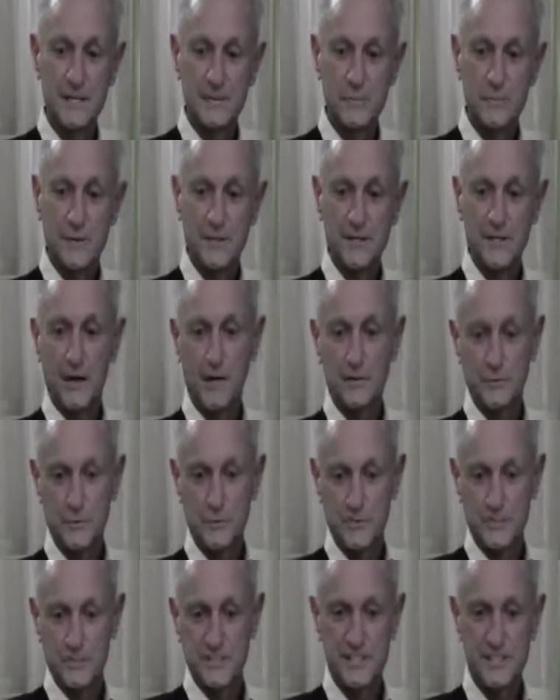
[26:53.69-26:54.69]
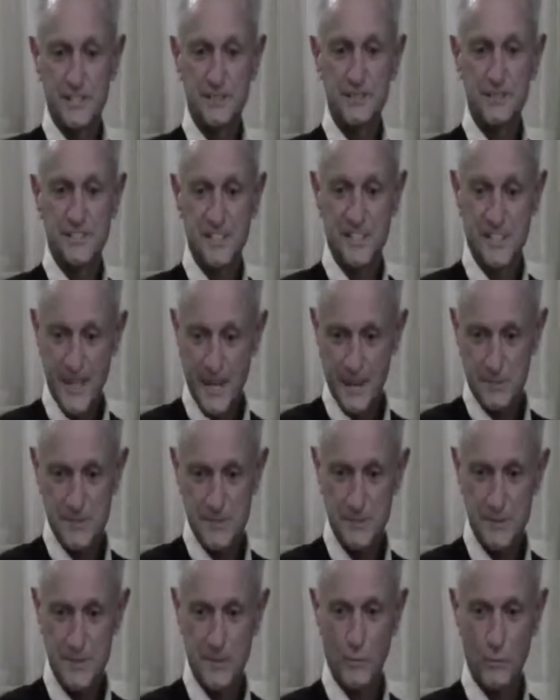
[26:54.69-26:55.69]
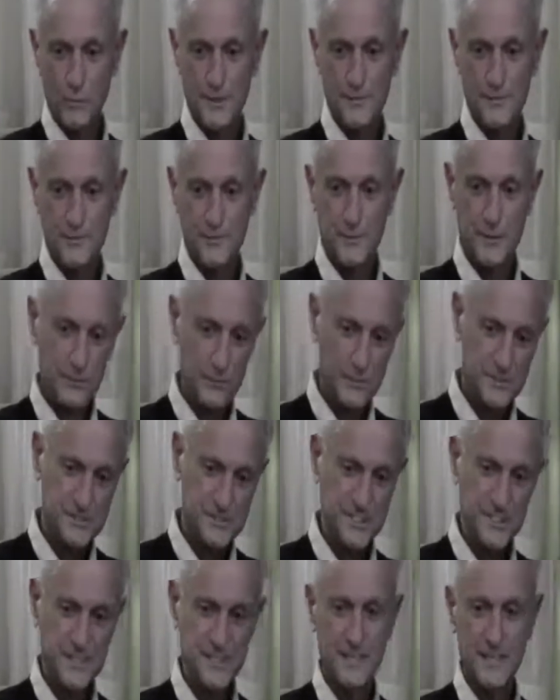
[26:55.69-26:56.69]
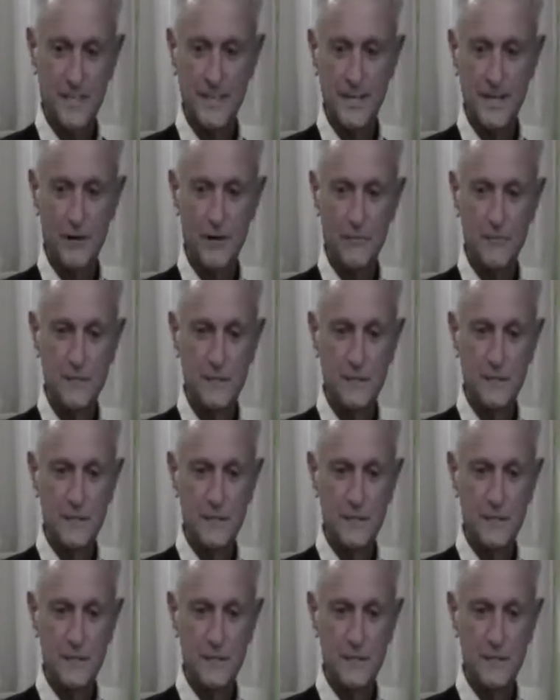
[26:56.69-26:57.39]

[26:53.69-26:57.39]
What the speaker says: because when she came to spend a week with me, when she left,